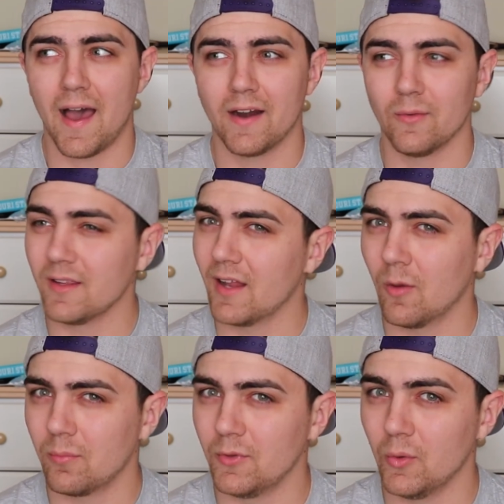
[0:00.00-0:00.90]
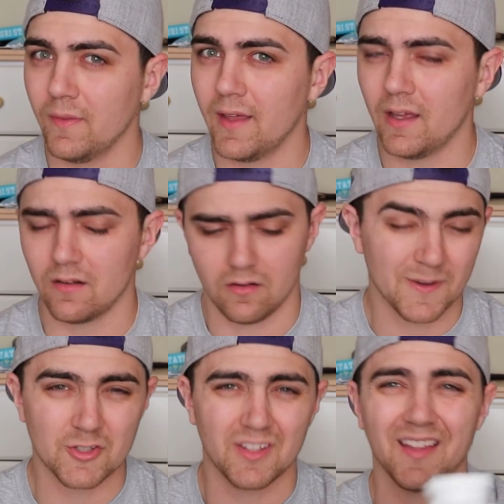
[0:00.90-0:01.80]
I don't need help doing that,
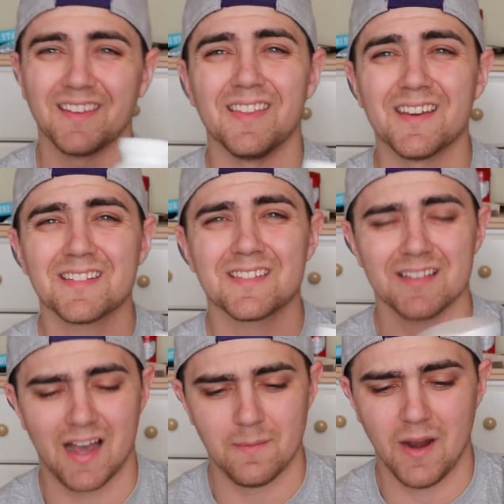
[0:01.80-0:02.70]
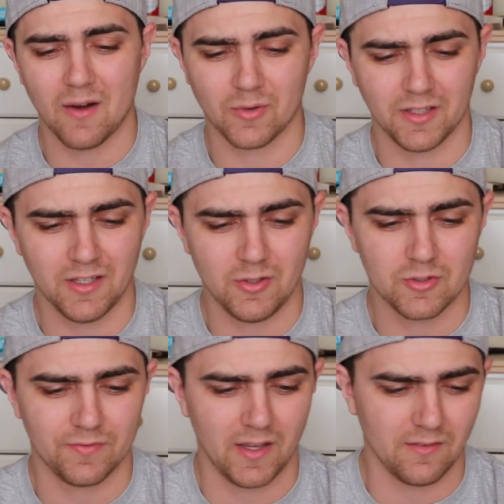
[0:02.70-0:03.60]
especially like this. I'm not really a
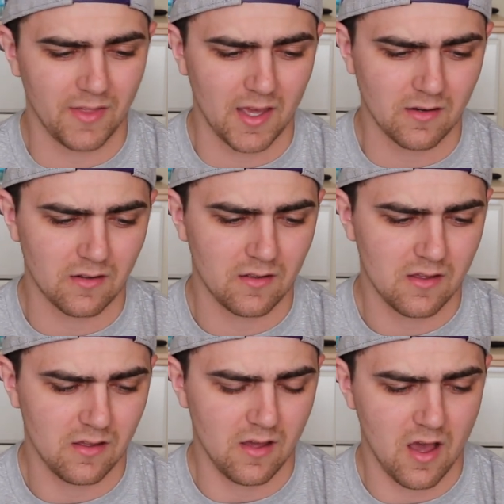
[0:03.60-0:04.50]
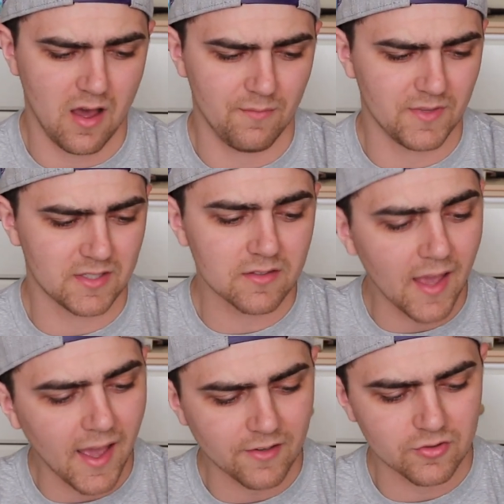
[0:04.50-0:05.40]
huge fan of that. Um,
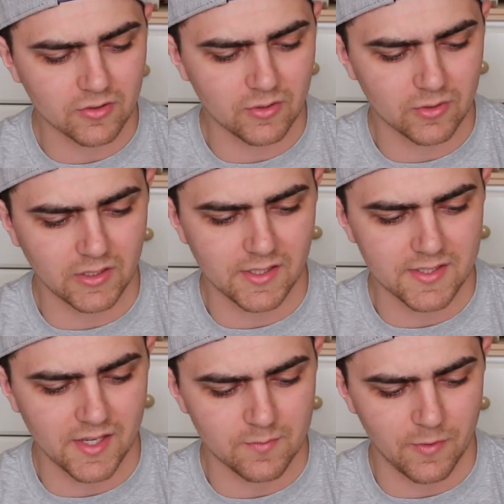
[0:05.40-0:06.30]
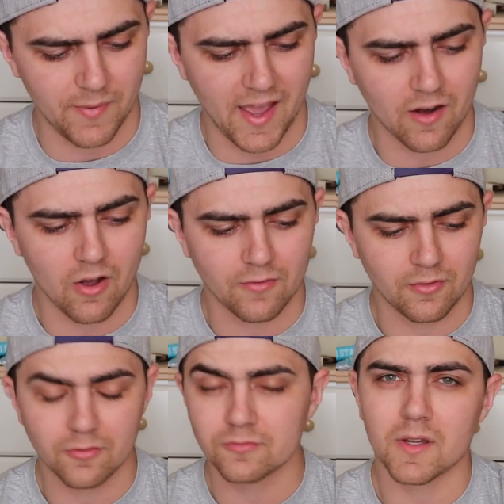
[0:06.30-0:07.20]
this actually really sets me back
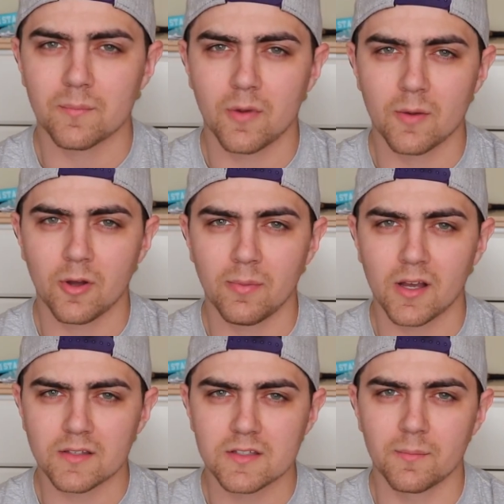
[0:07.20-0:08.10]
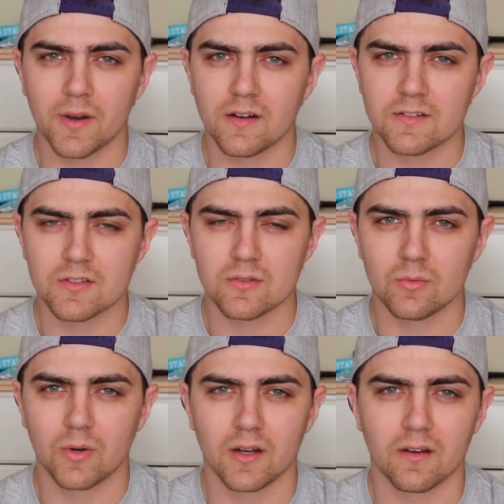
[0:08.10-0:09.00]
off of my barbell box compared
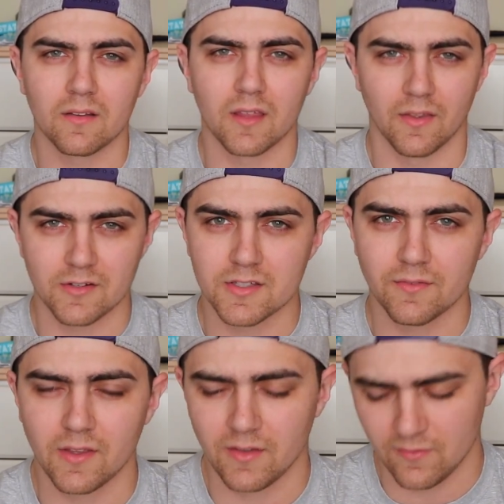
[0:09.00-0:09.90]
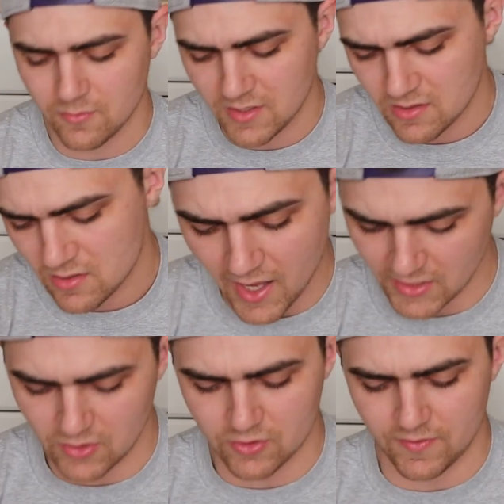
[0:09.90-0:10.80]
to what the other stuff they've given me.
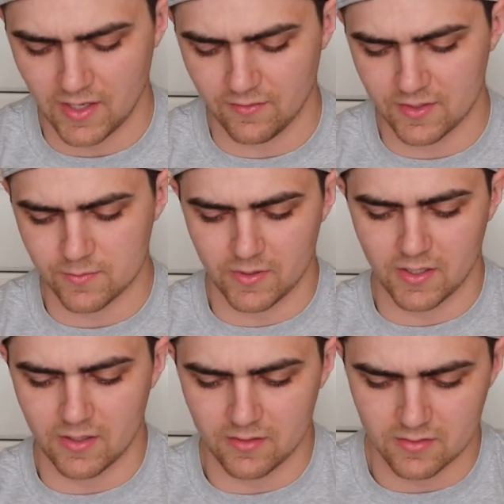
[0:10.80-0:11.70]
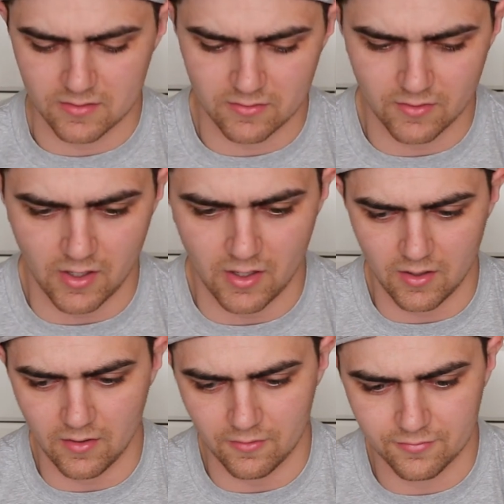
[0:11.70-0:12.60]
Not a huge fan of this because
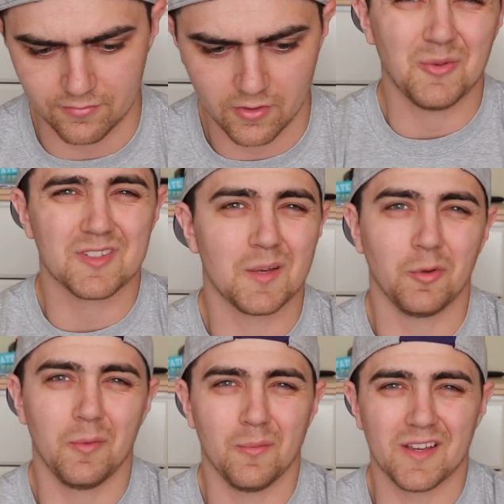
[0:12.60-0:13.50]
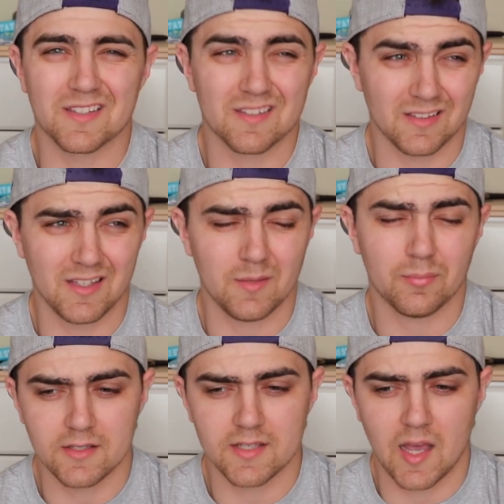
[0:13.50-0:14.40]
of, I don't supplement my
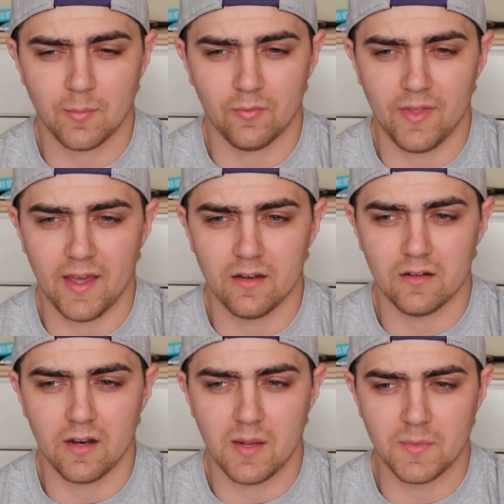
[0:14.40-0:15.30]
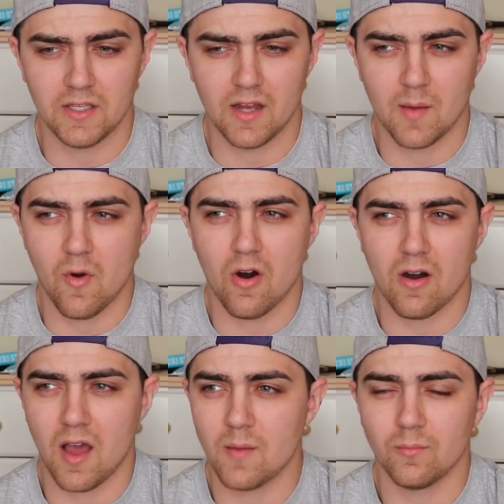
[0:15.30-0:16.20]
sleep on top of that. I mean, I'm
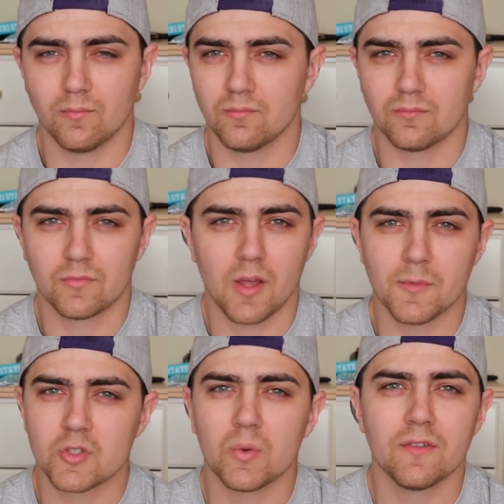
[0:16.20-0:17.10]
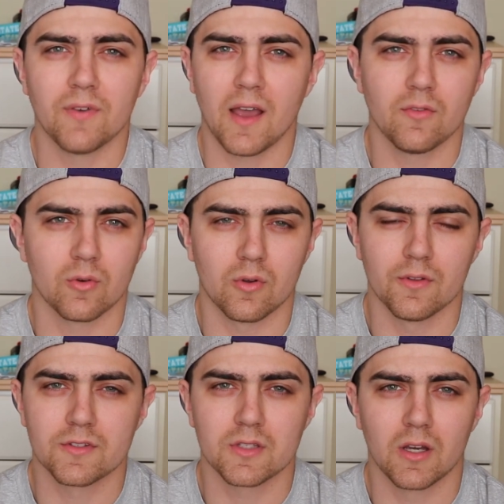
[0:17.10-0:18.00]
all, I'm I'm a twenty-five year
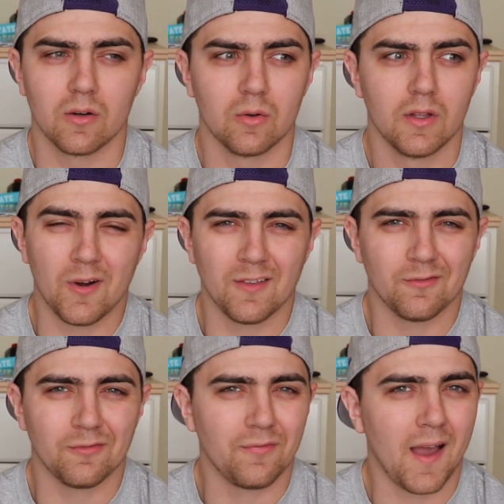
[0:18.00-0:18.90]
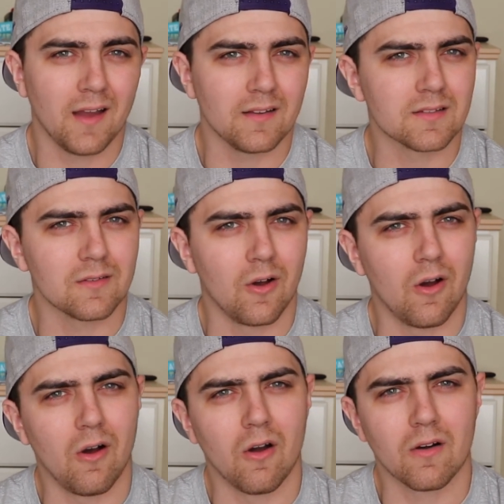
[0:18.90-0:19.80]
old, so burning fat is
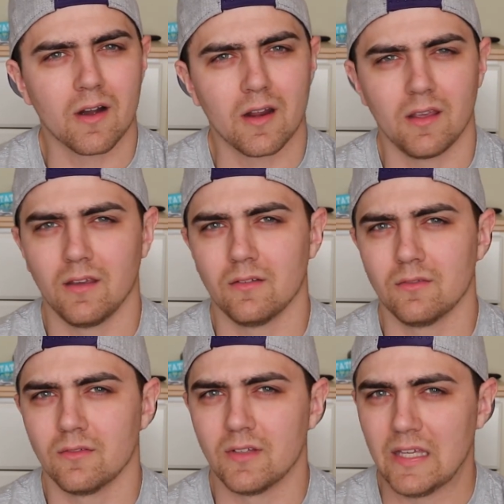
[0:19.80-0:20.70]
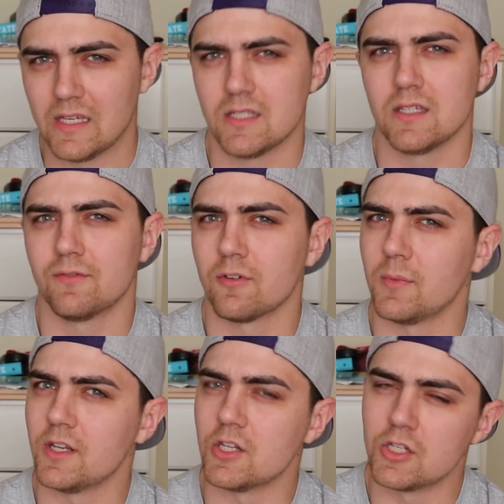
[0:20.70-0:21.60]
already easy for
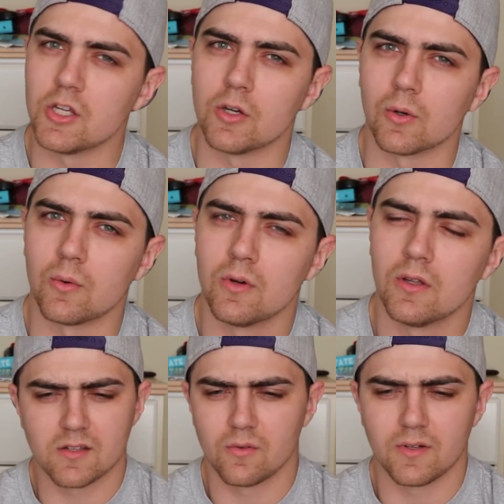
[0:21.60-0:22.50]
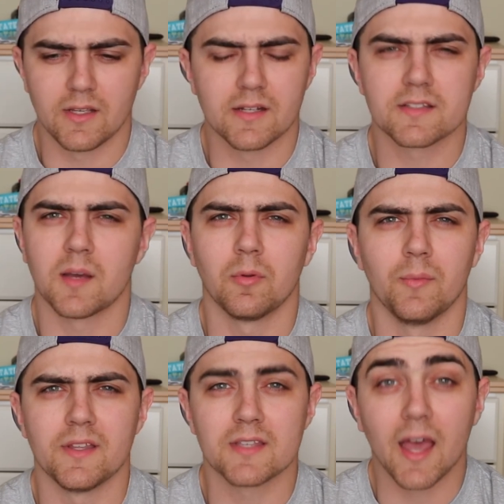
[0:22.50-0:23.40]
me to do. I don't need a
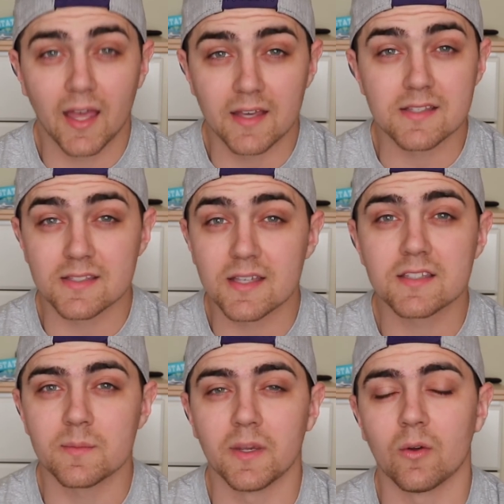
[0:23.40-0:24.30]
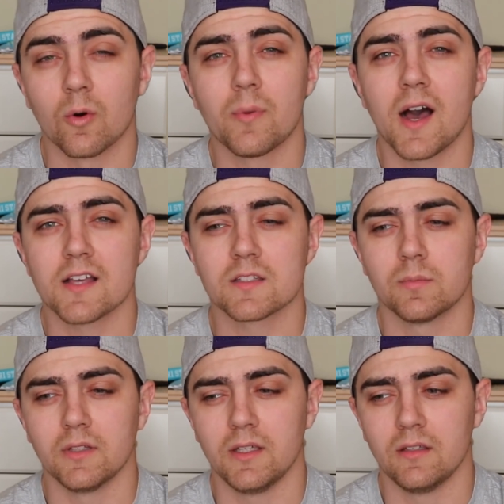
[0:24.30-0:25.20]
supplement to assist me or
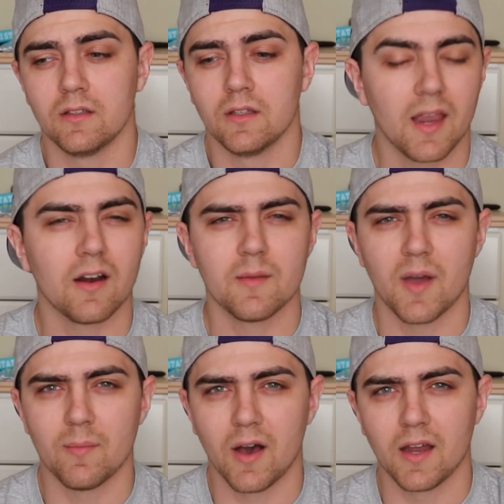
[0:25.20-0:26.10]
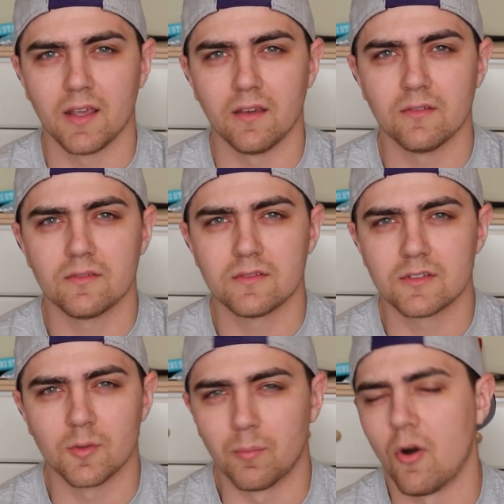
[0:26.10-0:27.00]
possibly carry my body
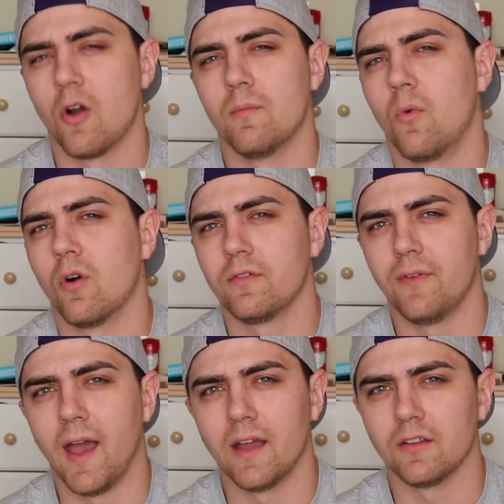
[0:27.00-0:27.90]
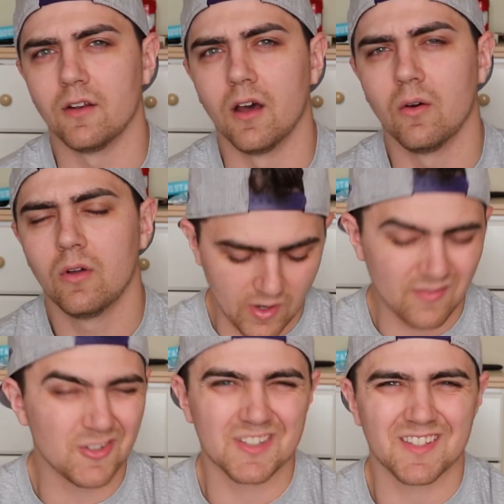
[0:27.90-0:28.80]
to burn more fat, you know, or
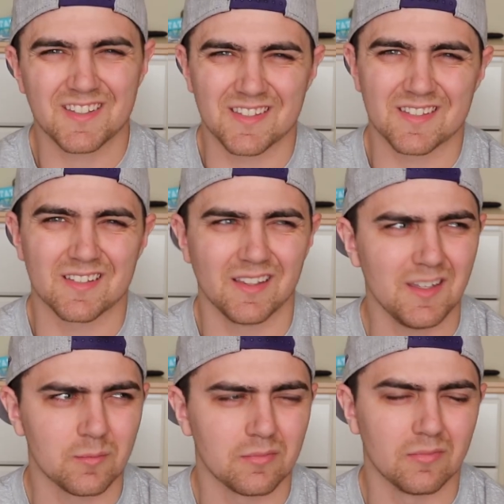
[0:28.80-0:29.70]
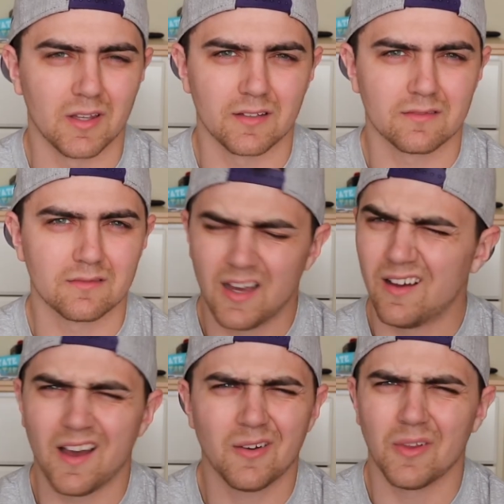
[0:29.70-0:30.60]
even just get to sleep. Like,
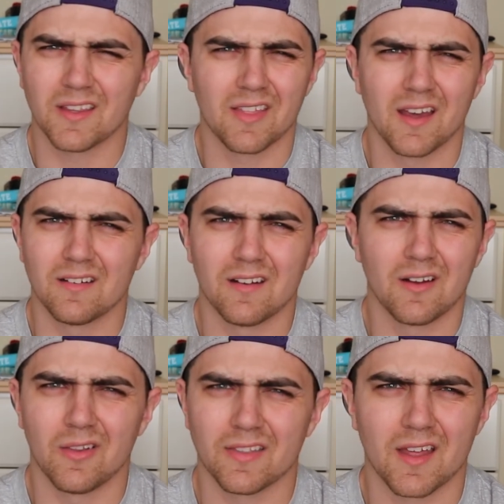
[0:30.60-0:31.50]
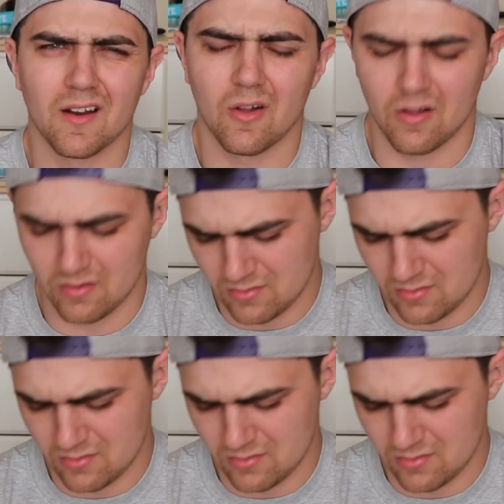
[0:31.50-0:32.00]
yeah, I don't like that. I don't like that at all.